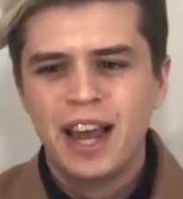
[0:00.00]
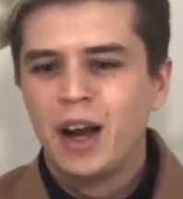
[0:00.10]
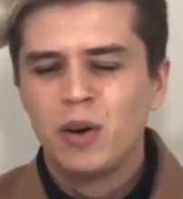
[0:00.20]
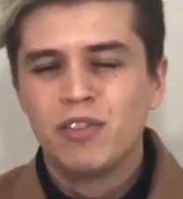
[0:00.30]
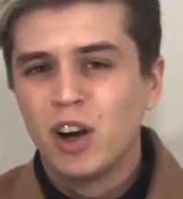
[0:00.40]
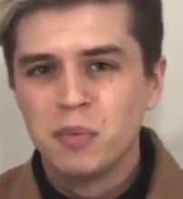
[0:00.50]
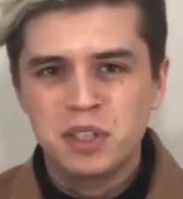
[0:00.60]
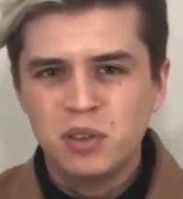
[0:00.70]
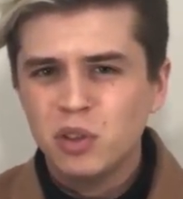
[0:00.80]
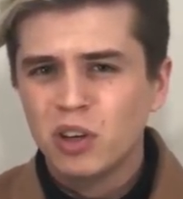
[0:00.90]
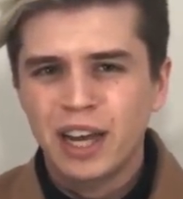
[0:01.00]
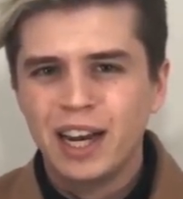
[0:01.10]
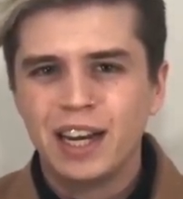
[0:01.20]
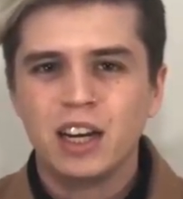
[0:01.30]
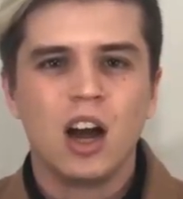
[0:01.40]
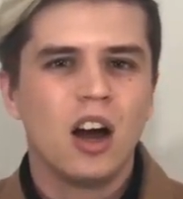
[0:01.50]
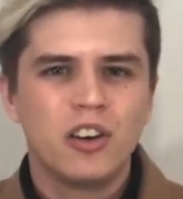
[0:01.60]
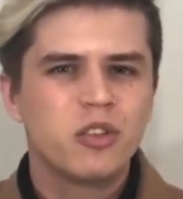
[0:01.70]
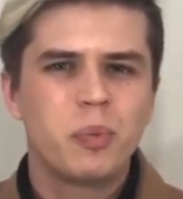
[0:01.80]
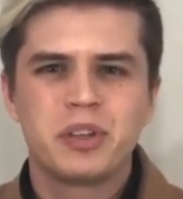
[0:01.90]
However, I'm still not getting
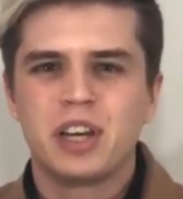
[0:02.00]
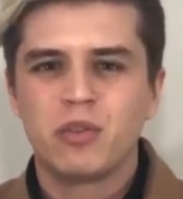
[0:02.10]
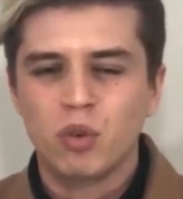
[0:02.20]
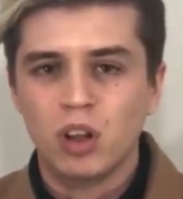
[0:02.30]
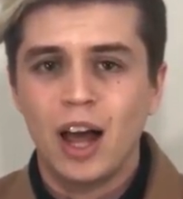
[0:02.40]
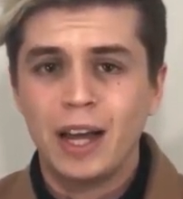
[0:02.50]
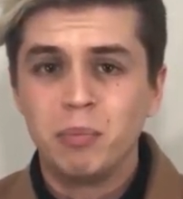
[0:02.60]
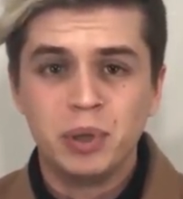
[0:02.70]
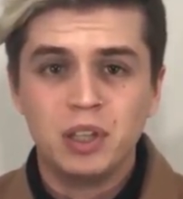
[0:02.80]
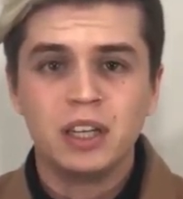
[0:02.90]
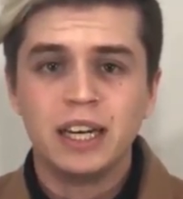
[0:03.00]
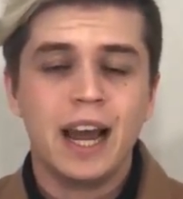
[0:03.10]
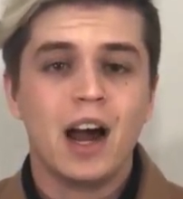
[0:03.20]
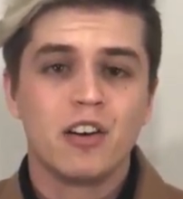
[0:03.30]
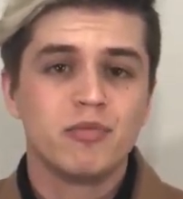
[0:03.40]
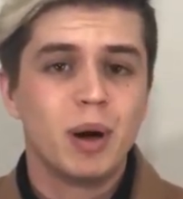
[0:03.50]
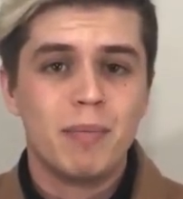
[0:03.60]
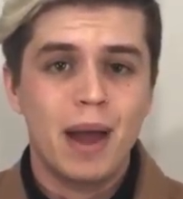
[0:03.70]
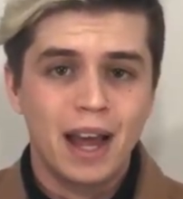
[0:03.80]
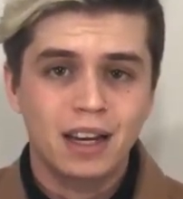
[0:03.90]
100% reliability out of my
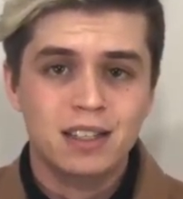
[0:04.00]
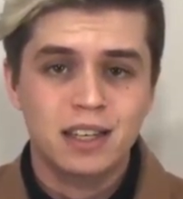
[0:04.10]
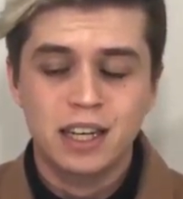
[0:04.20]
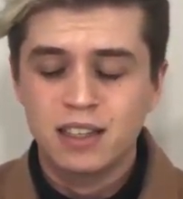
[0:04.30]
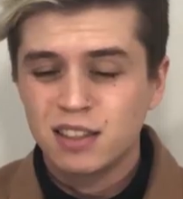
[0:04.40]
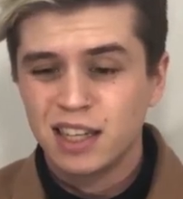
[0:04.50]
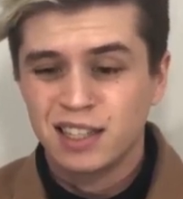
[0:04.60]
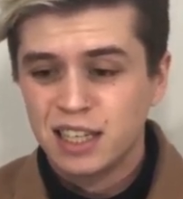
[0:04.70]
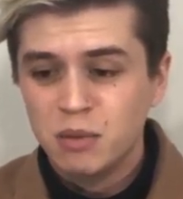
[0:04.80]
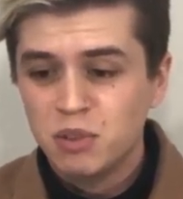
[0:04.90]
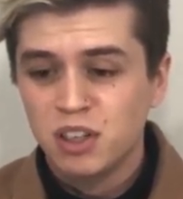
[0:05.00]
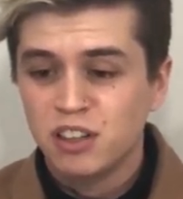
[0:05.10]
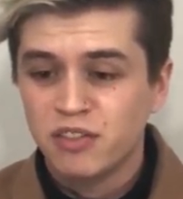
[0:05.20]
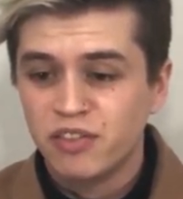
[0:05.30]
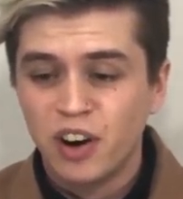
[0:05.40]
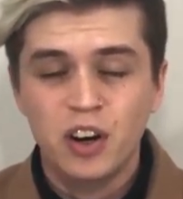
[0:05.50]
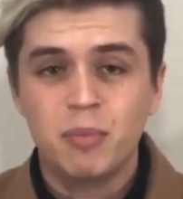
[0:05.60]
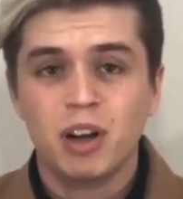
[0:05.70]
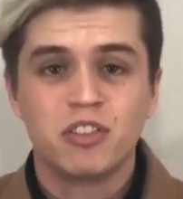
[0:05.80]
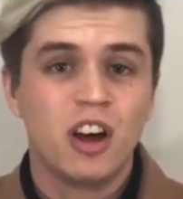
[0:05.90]
magazines. It seems that it's very
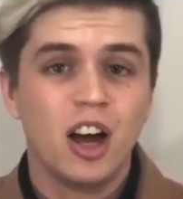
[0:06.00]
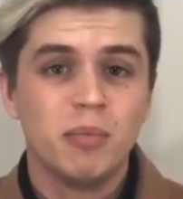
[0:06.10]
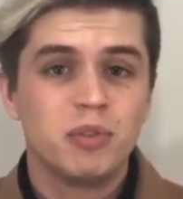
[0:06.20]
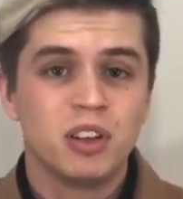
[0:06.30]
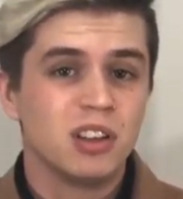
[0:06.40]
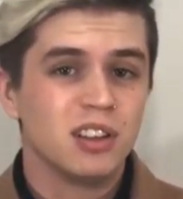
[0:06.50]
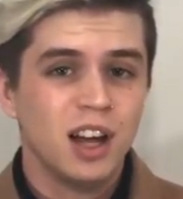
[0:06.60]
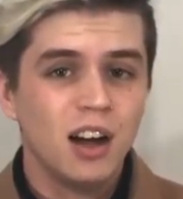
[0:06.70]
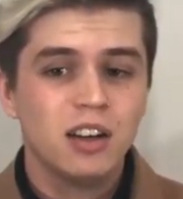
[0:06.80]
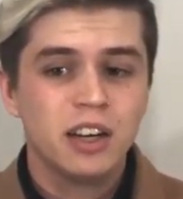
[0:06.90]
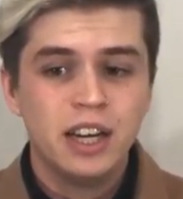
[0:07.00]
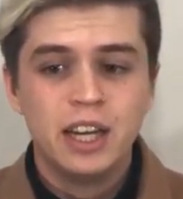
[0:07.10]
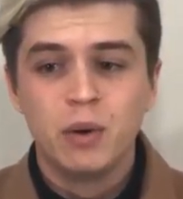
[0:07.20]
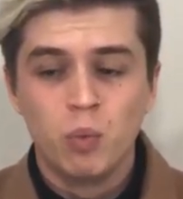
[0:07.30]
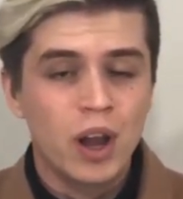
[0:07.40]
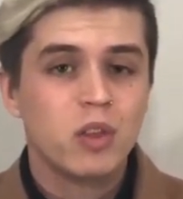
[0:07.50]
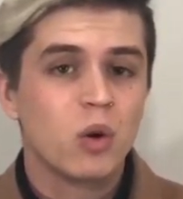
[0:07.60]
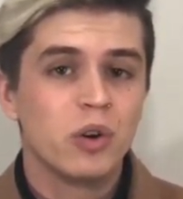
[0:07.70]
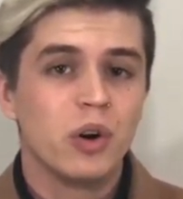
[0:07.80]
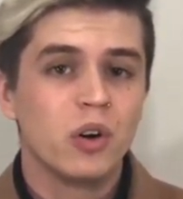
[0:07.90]
much up to luck whether
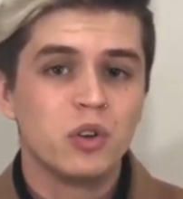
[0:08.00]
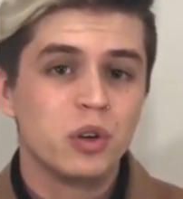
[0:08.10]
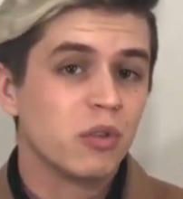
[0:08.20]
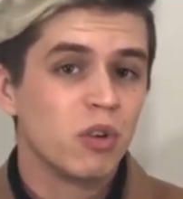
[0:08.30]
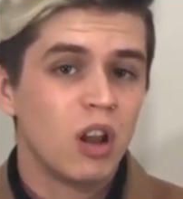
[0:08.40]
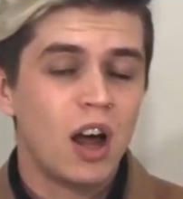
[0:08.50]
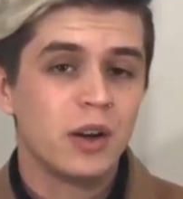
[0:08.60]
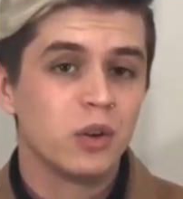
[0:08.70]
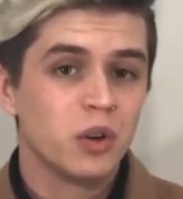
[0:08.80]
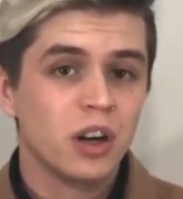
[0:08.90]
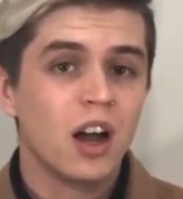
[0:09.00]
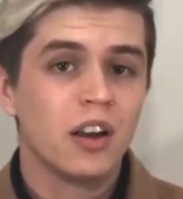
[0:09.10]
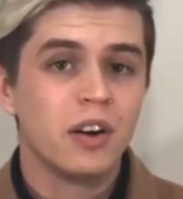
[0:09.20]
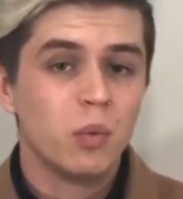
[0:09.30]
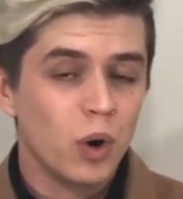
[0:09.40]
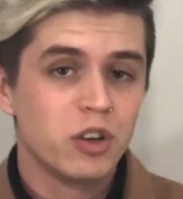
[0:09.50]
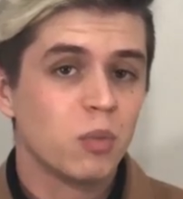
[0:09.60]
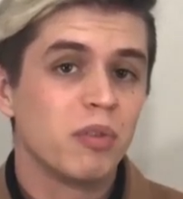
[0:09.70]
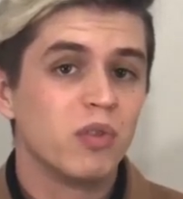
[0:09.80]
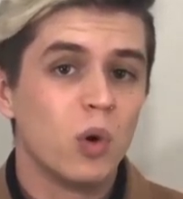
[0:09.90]
or not you can rely on your gun when you're
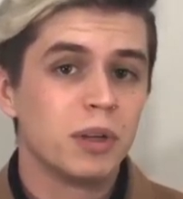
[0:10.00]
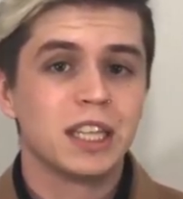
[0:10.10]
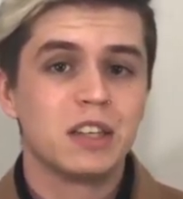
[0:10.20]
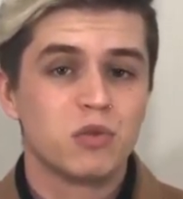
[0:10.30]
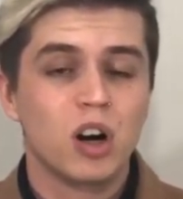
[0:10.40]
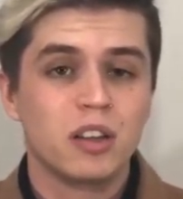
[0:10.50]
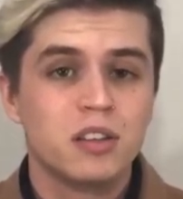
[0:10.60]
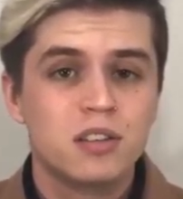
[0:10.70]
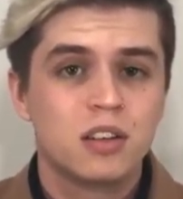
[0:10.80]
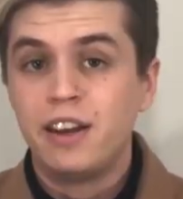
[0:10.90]
performing these runs.